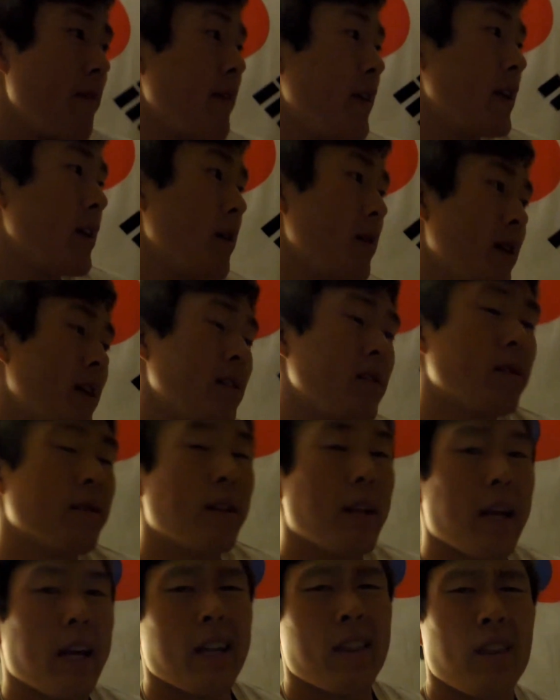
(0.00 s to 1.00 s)
video
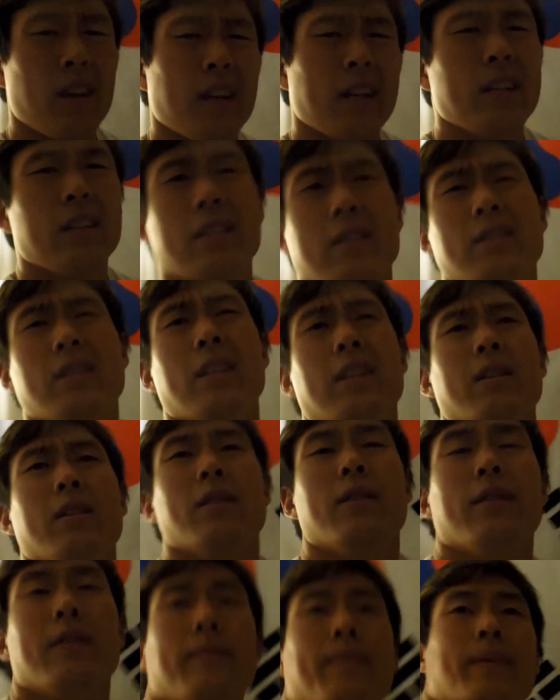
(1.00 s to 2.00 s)
yesterday. I thought I did a
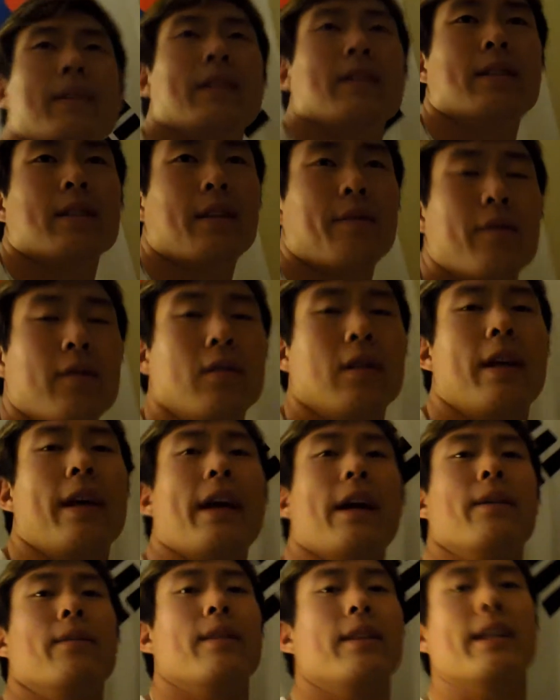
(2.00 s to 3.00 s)
little bit different
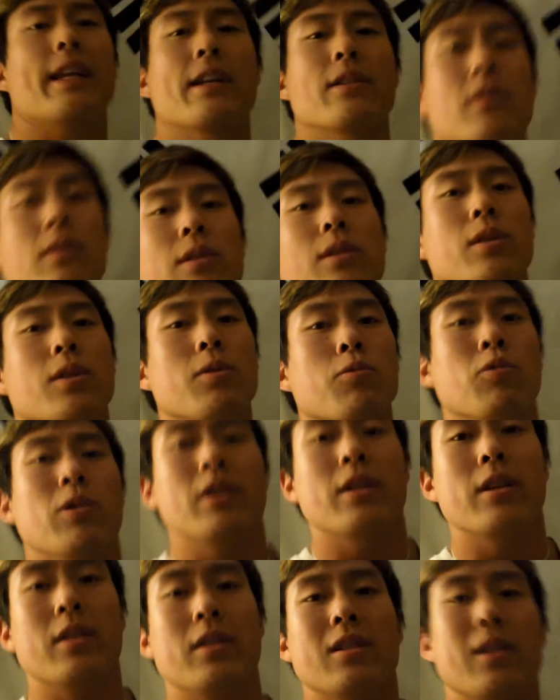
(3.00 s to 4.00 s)
layout than actually doing
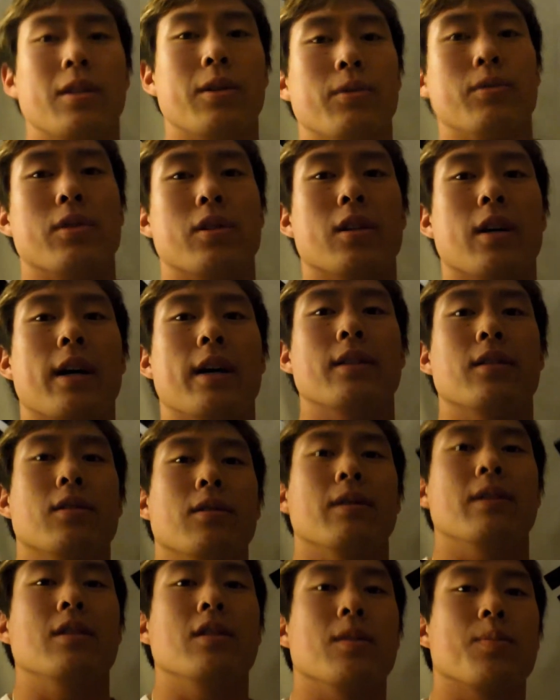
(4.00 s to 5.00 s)
one continuous shot,
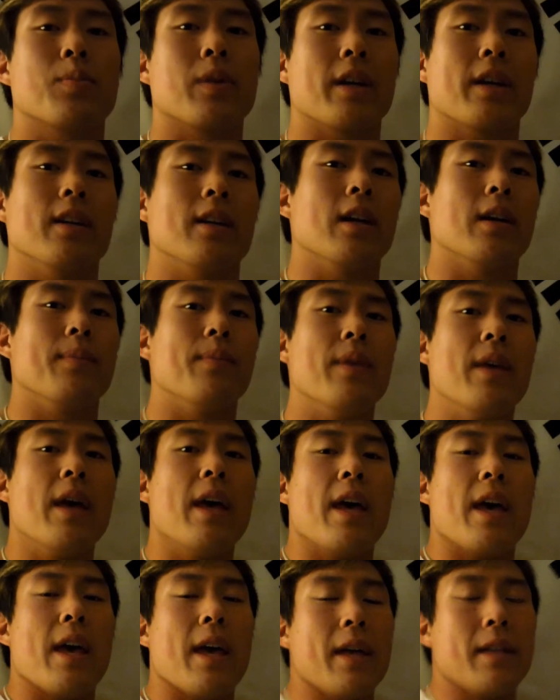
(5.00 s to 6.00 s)
so I just break it up
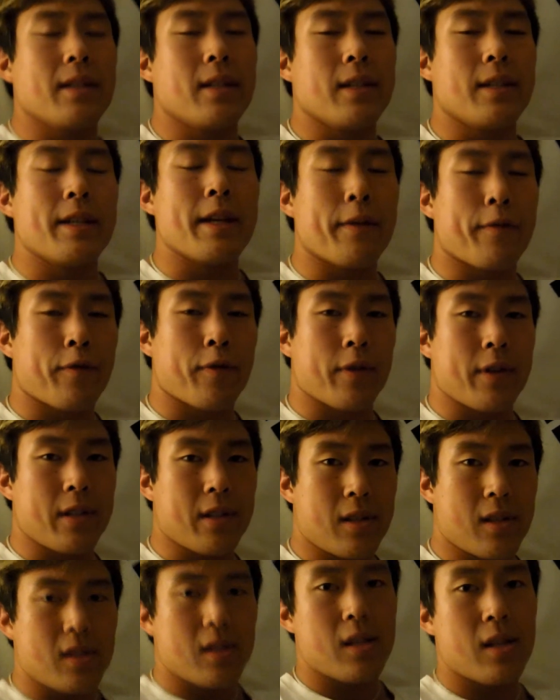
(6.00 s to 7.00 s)
into
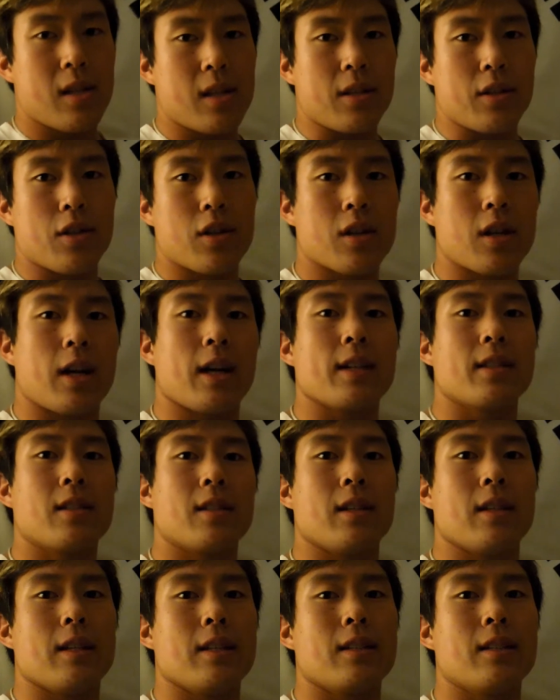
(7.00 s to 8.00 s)
different
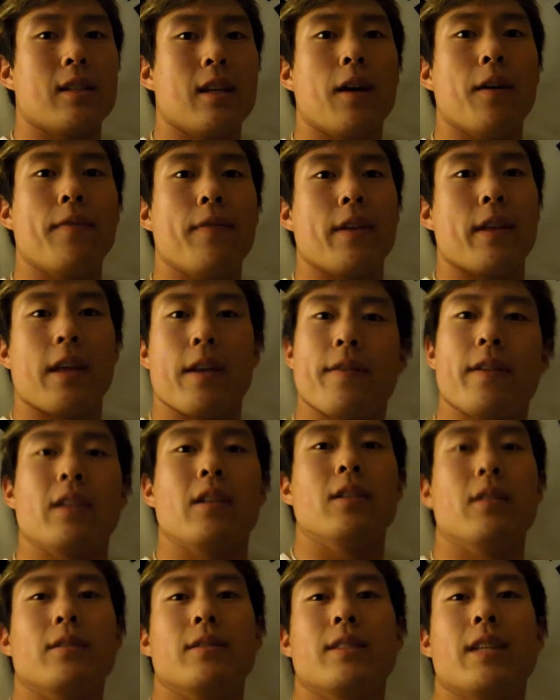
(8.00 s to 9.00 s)
shots in itself and give
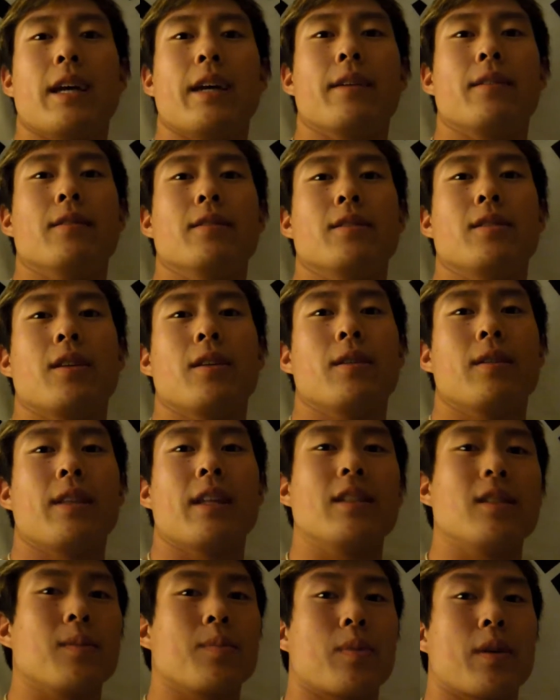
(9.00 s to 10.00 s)
it a little title, so
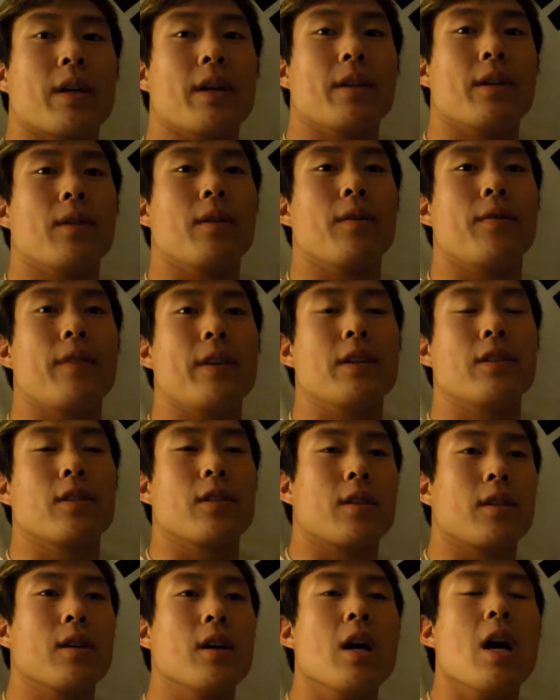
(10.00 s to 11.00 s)
that's a brand new
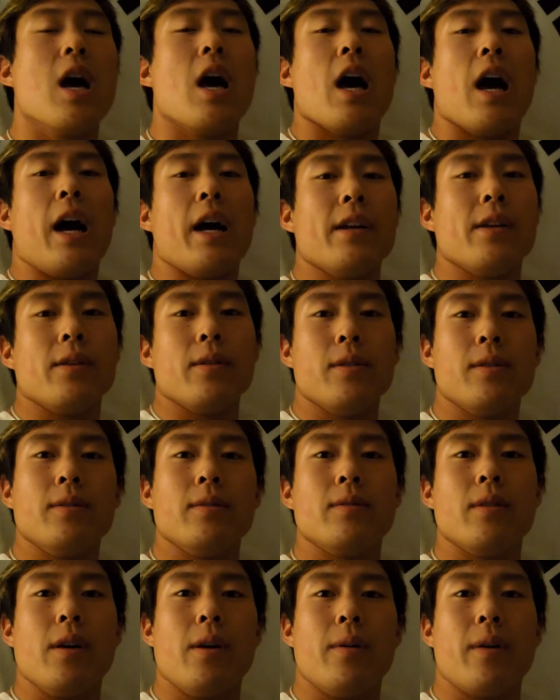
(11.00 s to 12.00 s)
feature. I
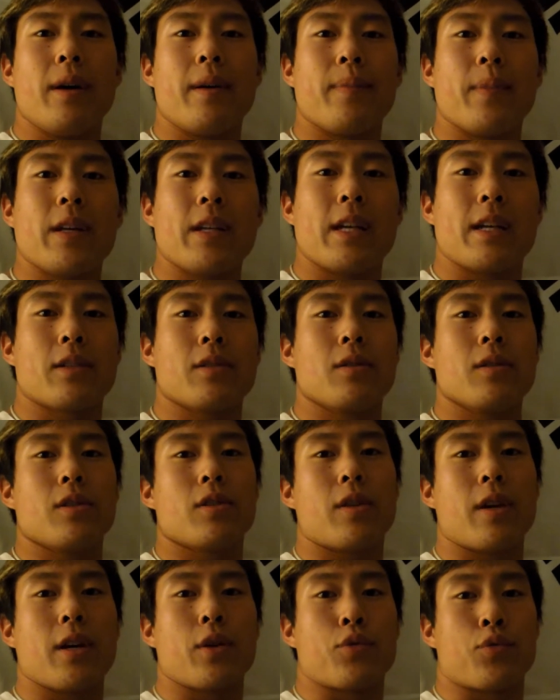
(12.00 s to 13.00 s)
do know I'm going to
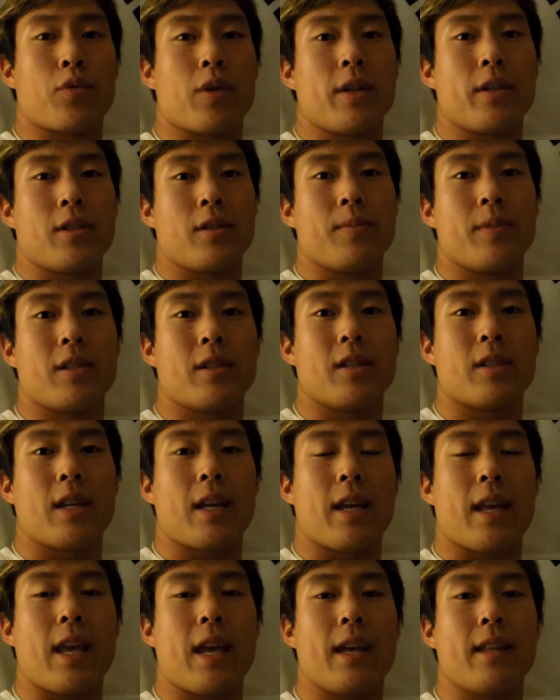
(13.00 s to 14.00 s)
actually try and run as much
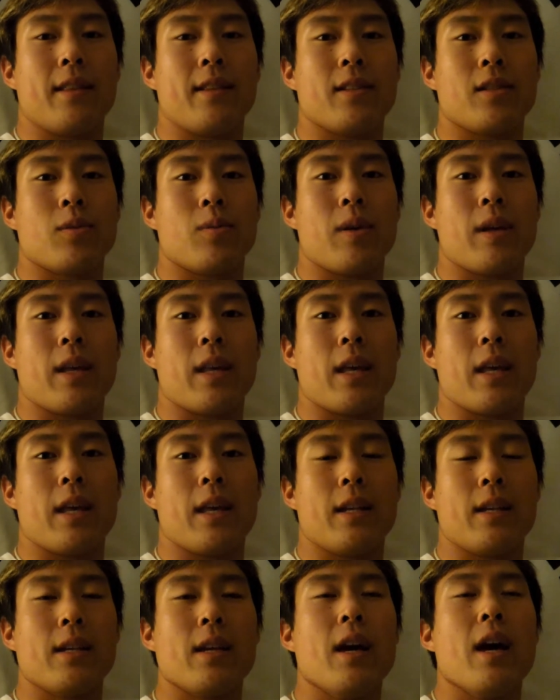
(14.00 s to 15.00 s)
as I can this
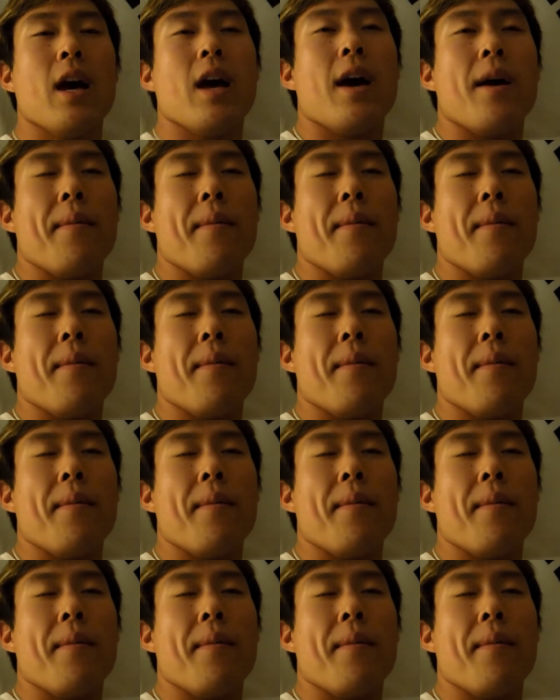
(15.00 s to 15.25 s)
weekend,